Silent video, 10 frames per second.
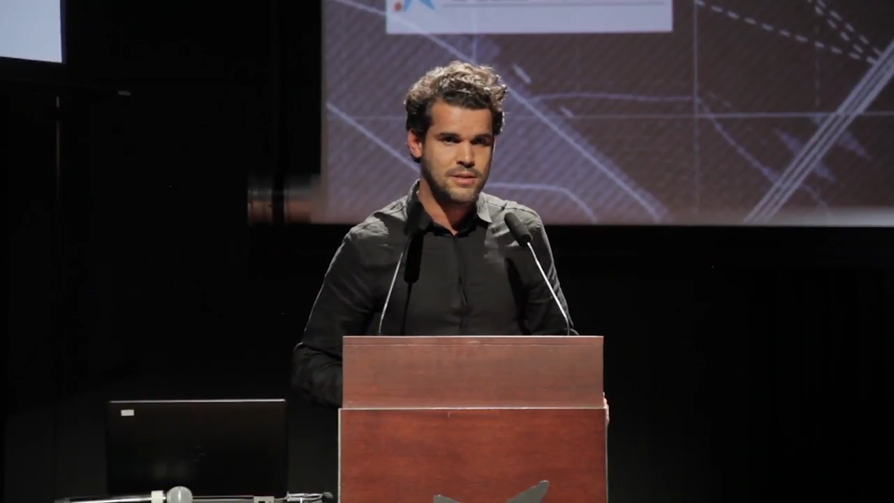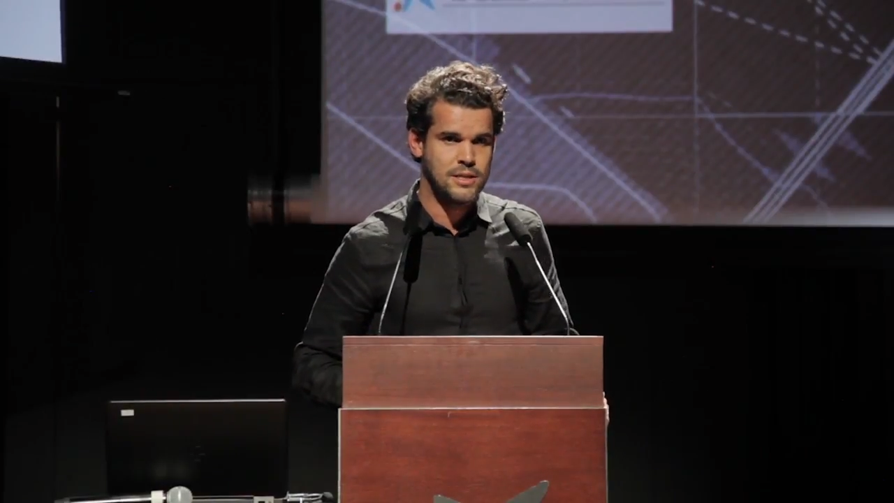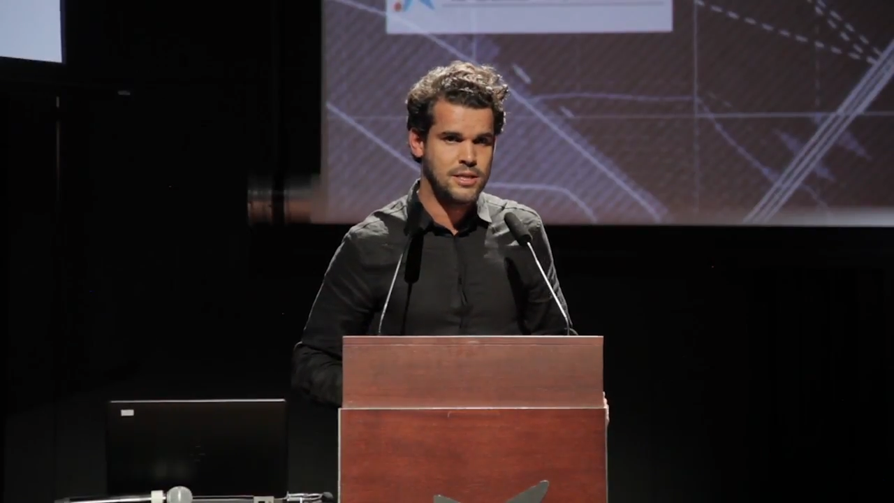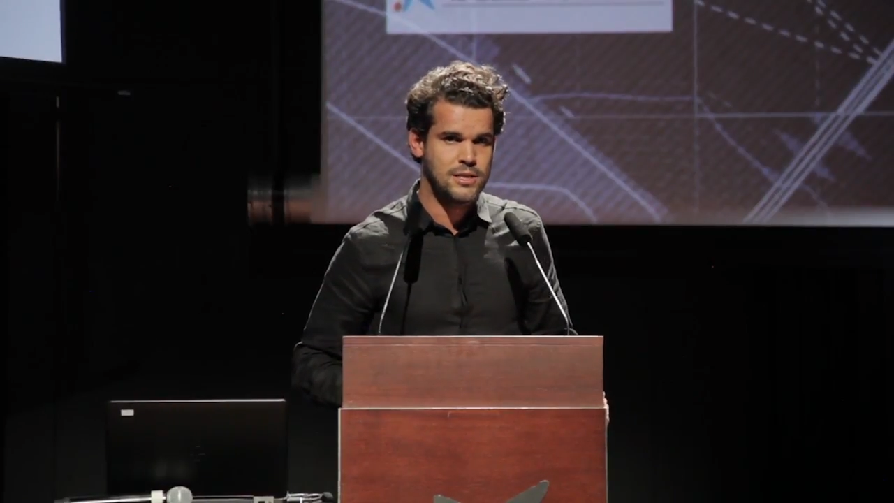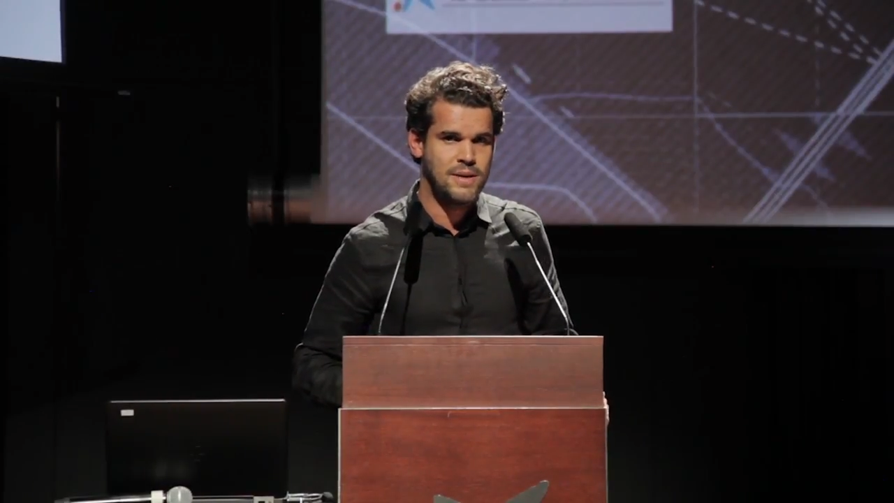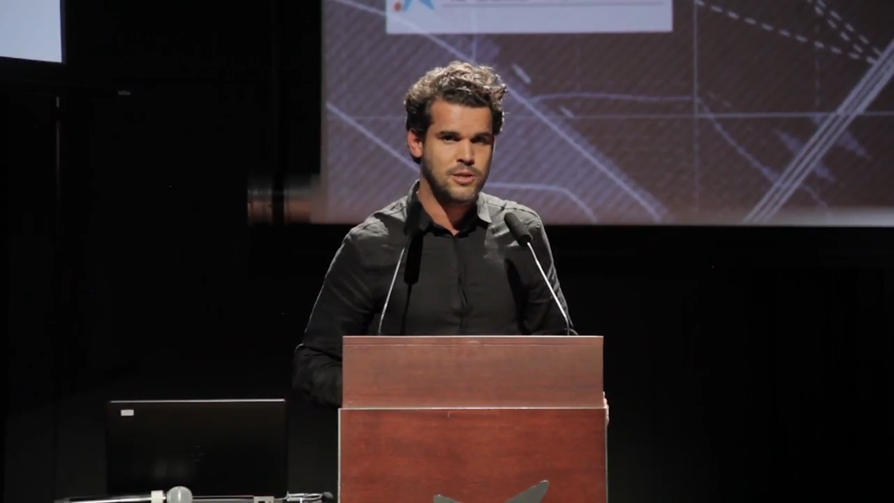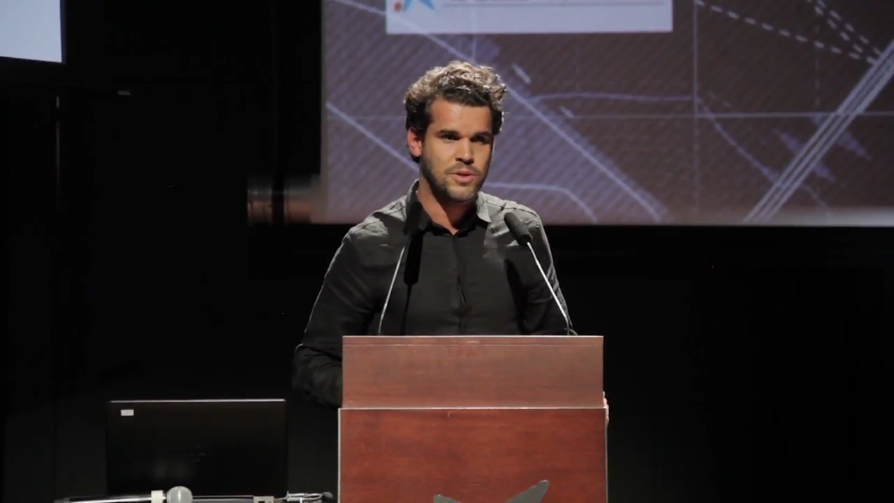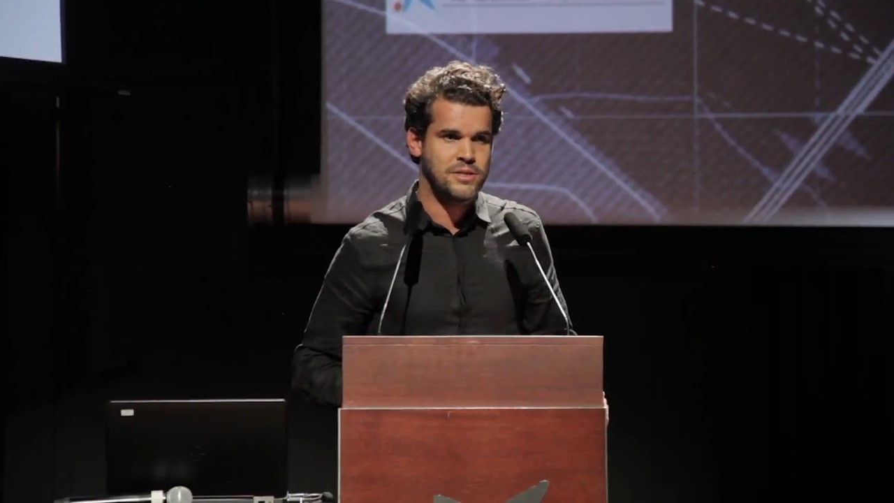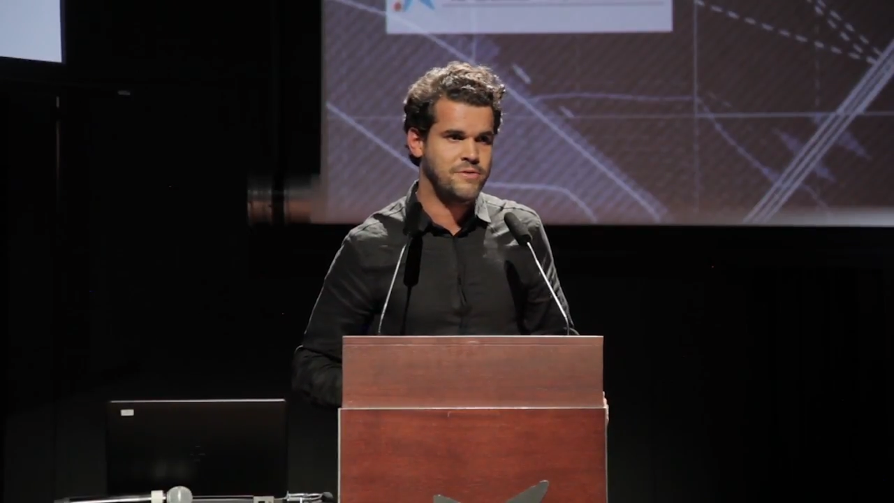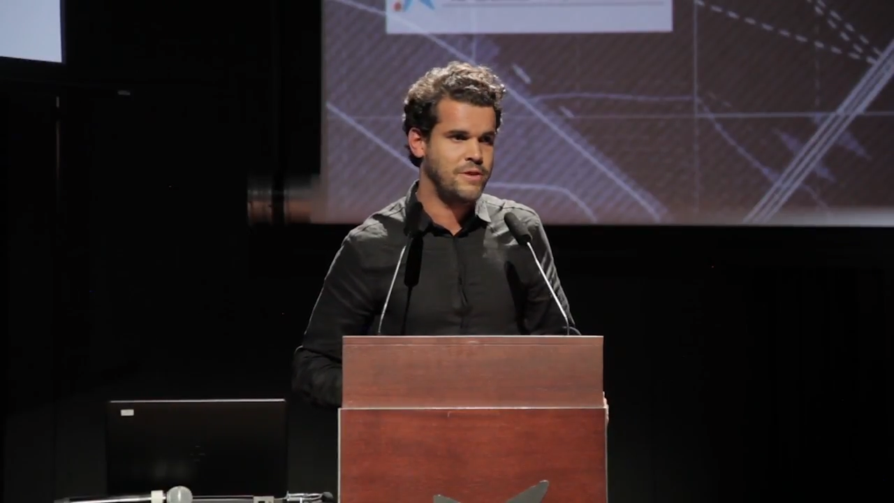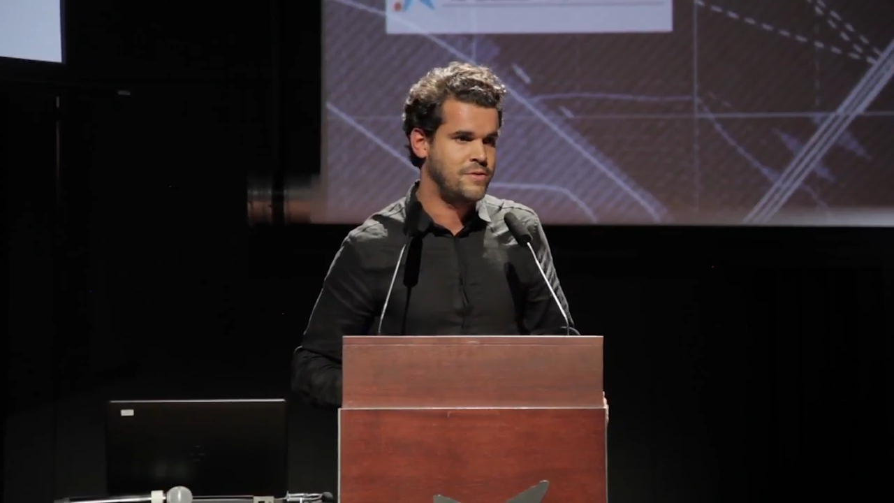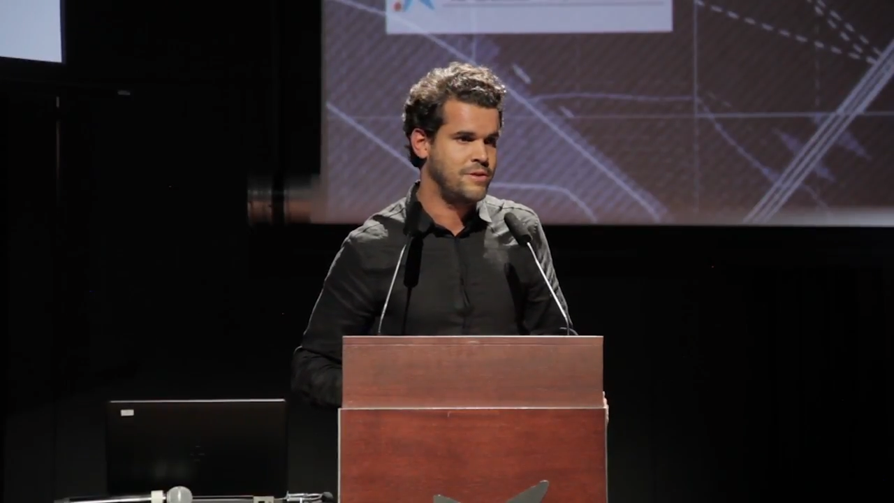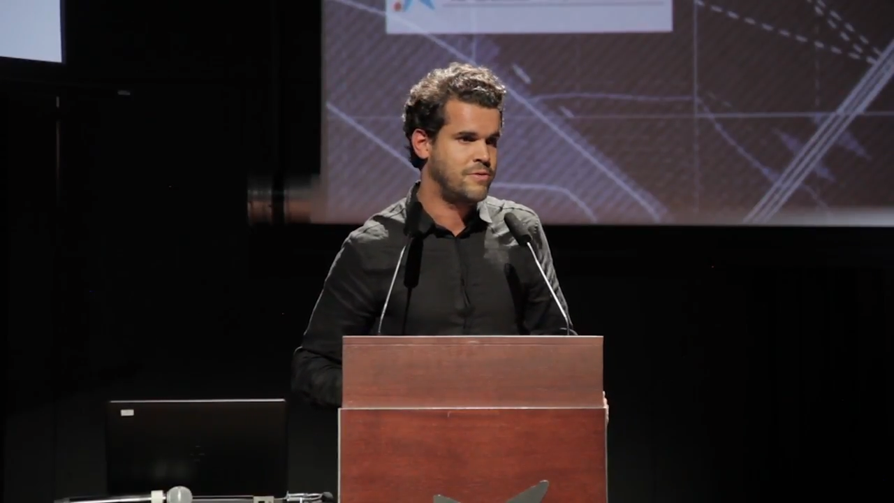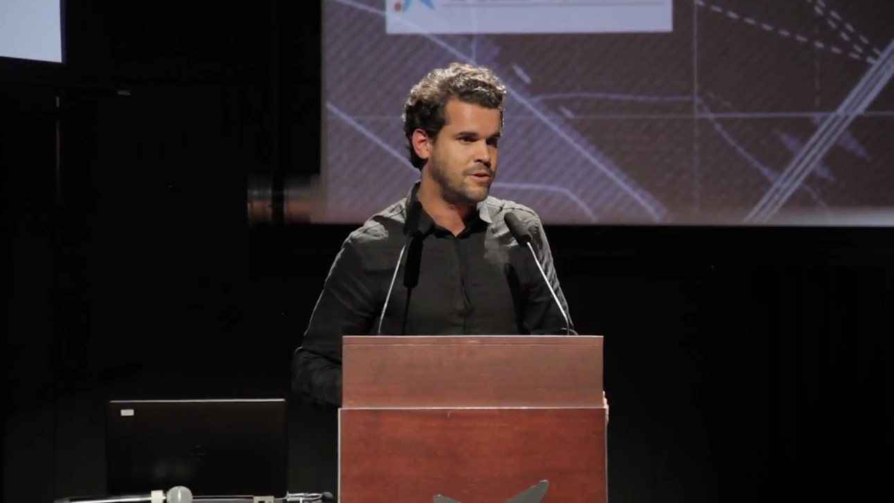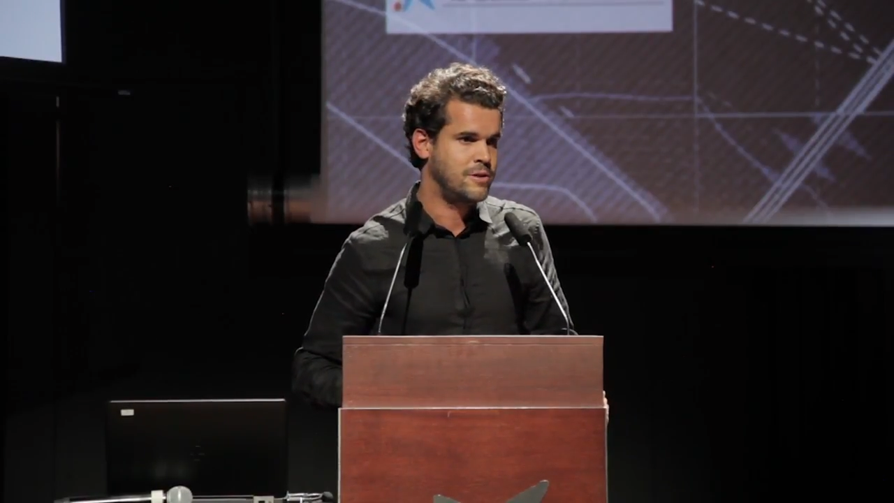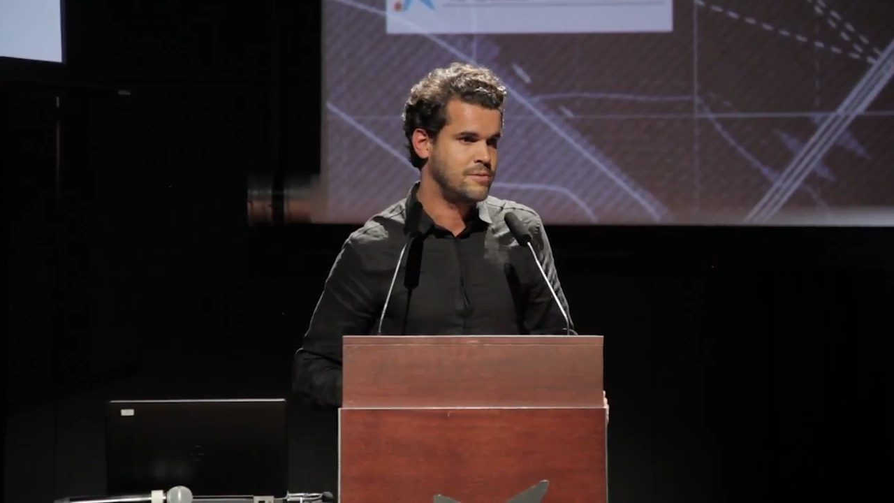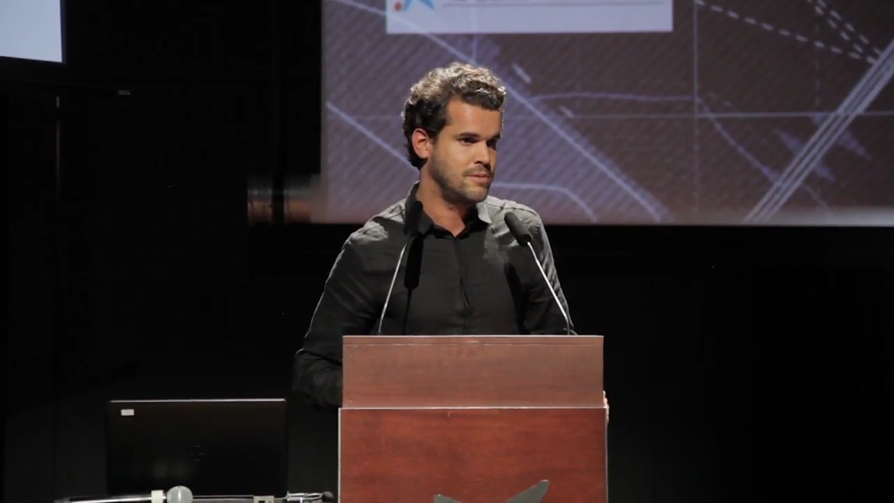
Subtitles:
cities by 2054.